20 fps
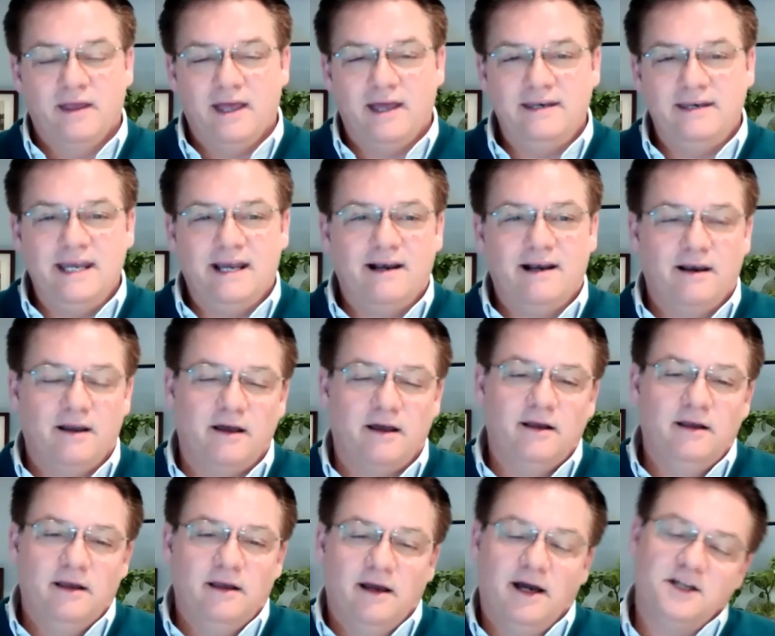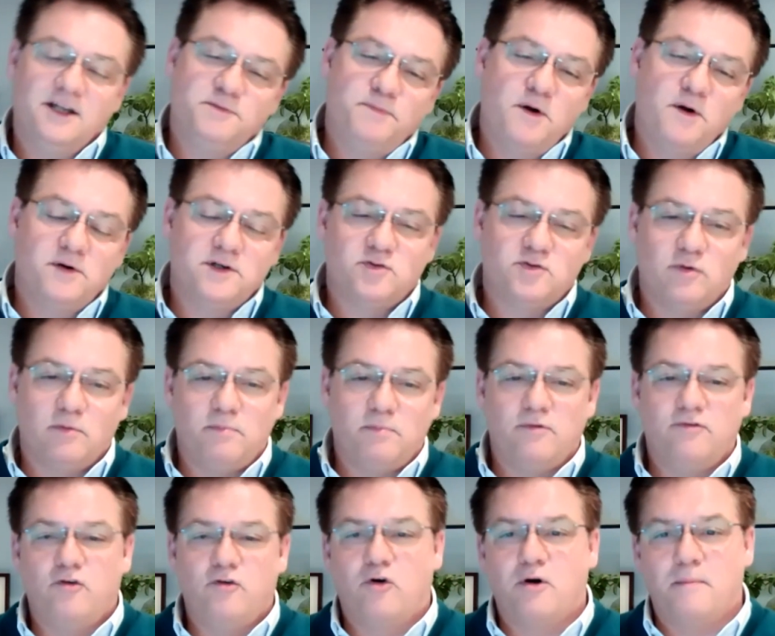And Nicola, I'd spoken to her
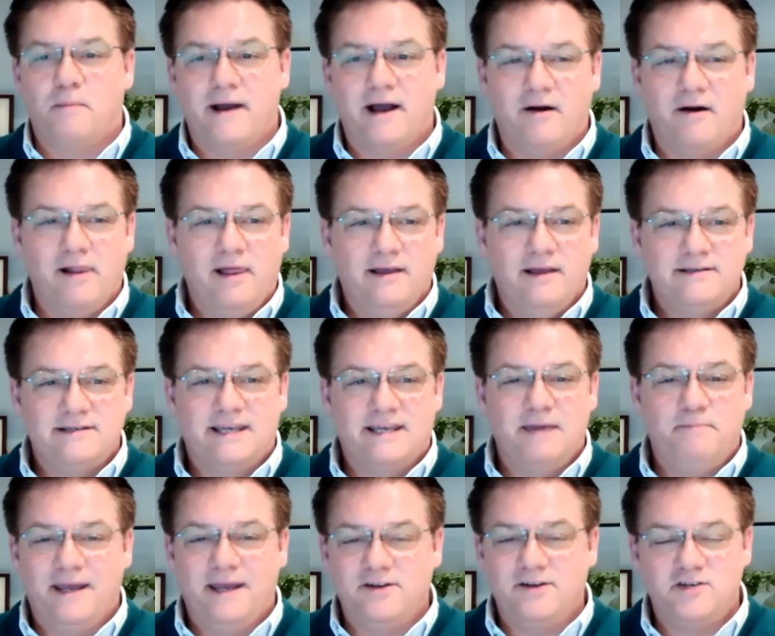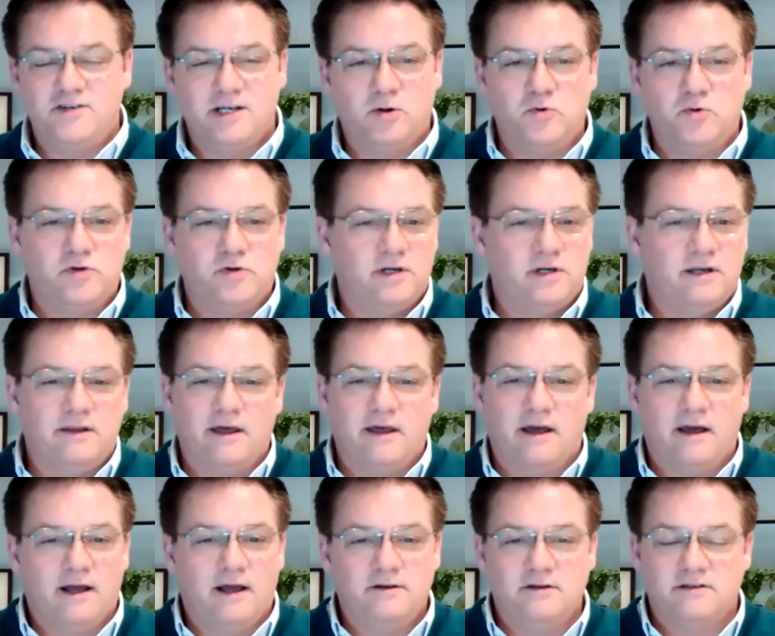before about skipping children.
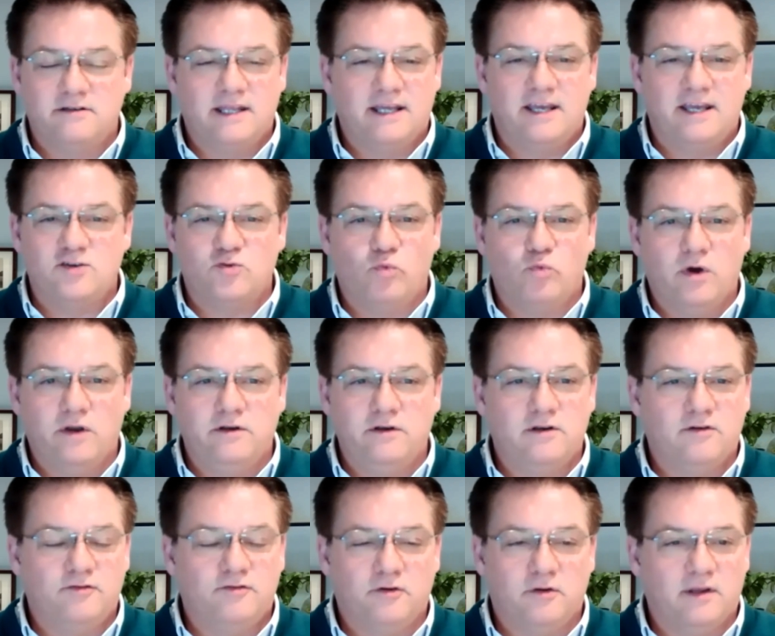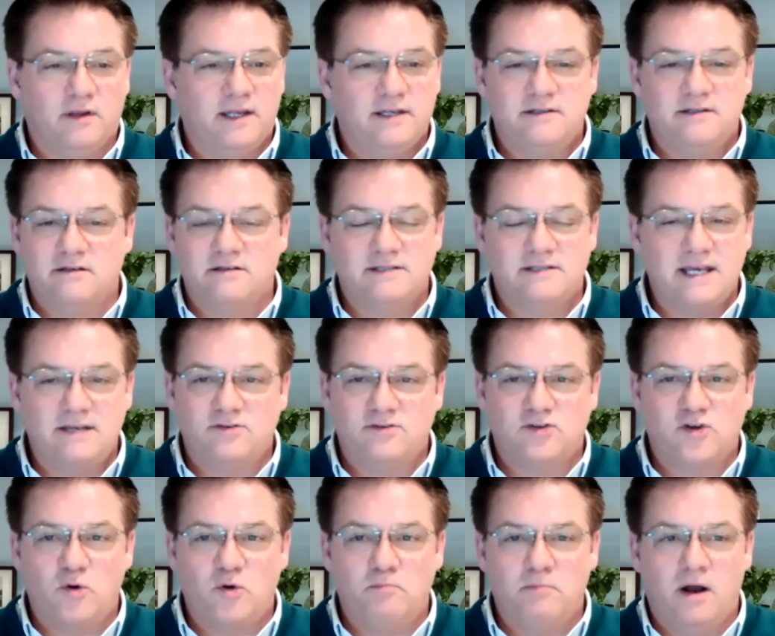That I just think it's wonderful. It just says
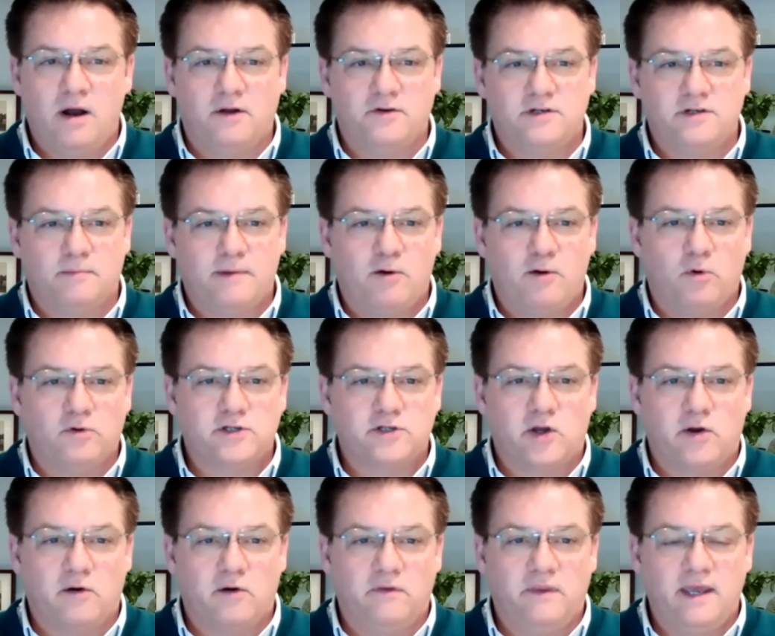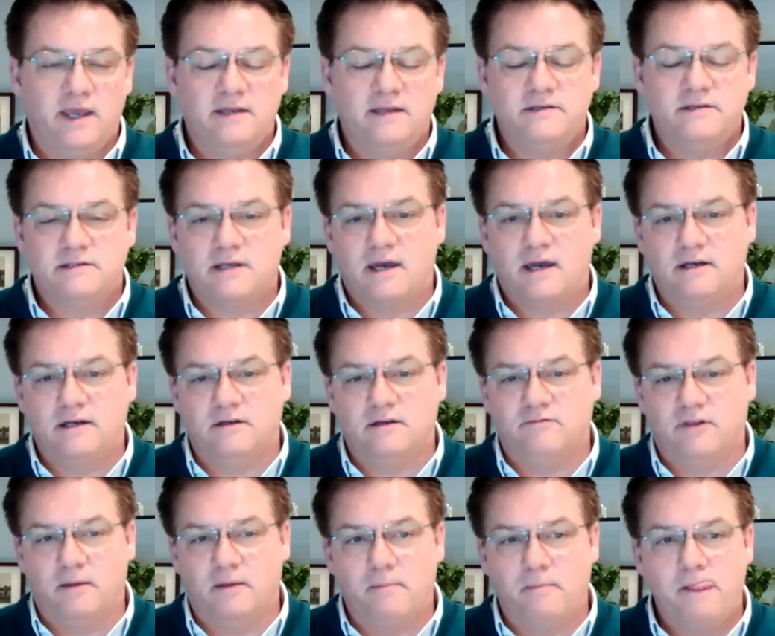so much about what's going on the inside
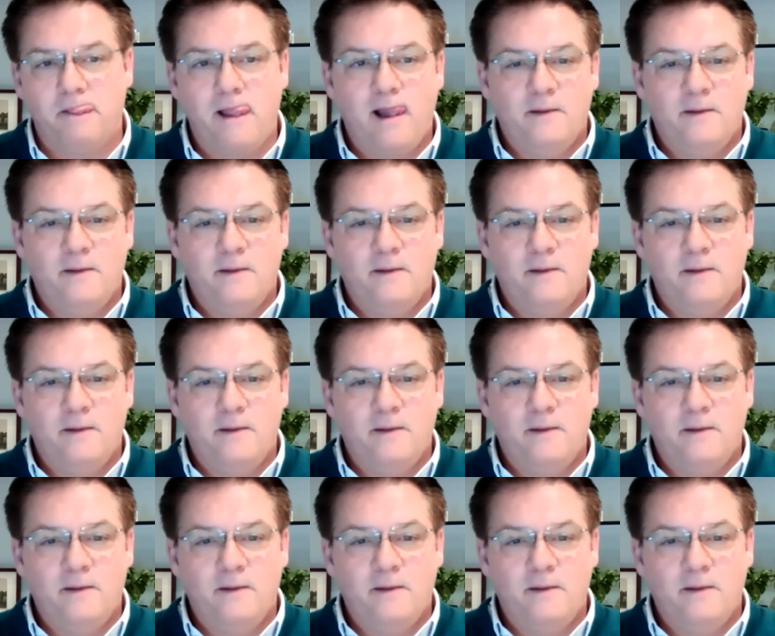of them.